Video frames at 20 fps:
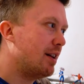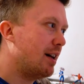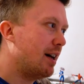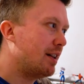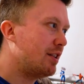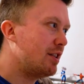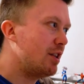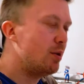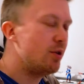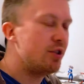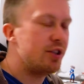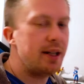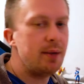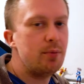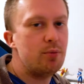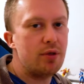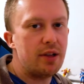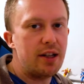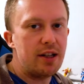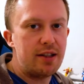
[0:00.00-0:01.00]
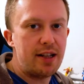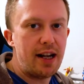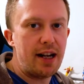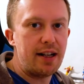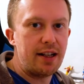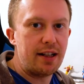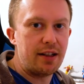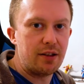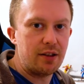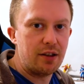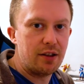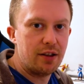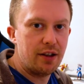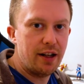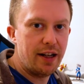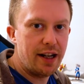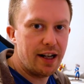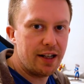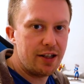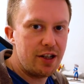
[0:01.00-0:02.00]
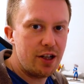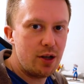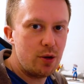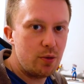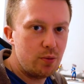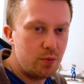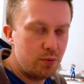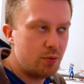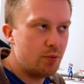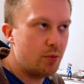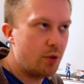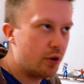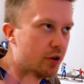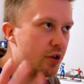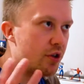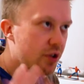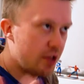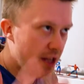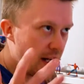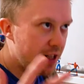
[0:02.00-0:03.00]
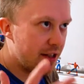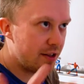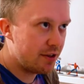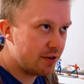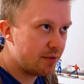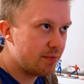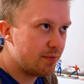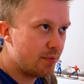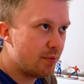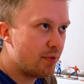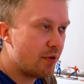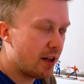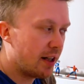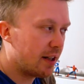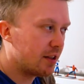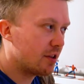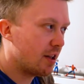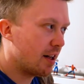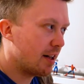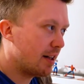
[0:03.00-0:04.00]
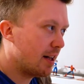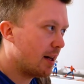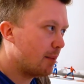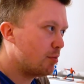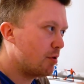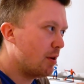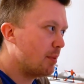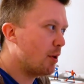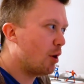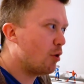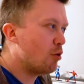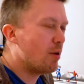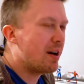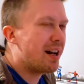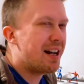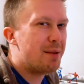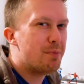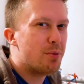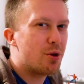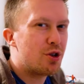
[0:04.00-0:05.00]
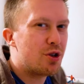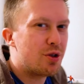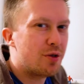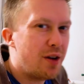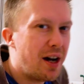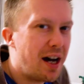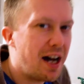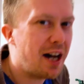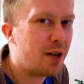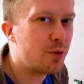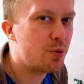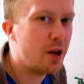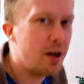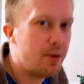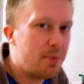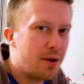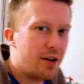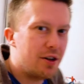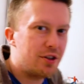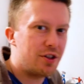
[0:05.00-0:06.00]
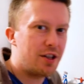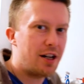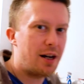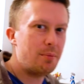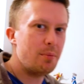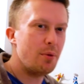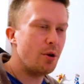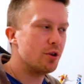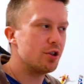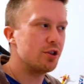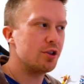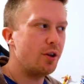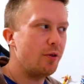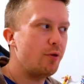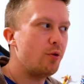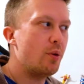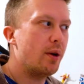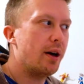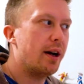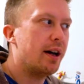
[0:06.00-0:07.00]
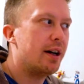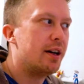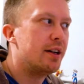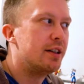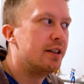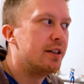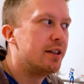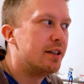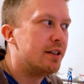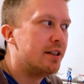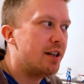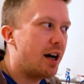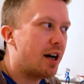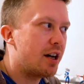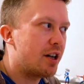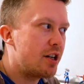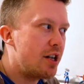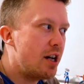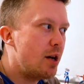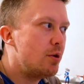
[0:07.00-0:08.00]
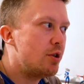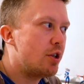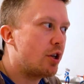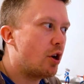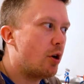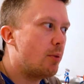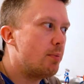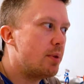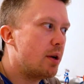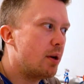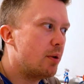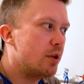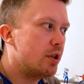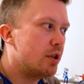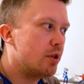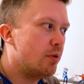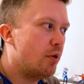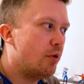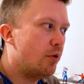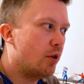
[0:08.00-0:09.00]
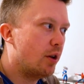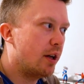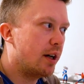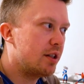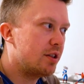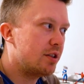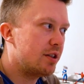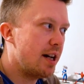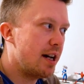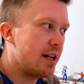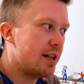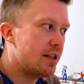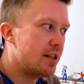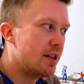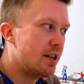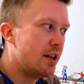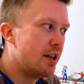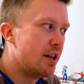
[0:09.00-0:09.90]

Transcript: I do seem pretty technical and I do understand things like that, but I'm not really much of a hardware person, I'm more software. I can use a computer to the full extent,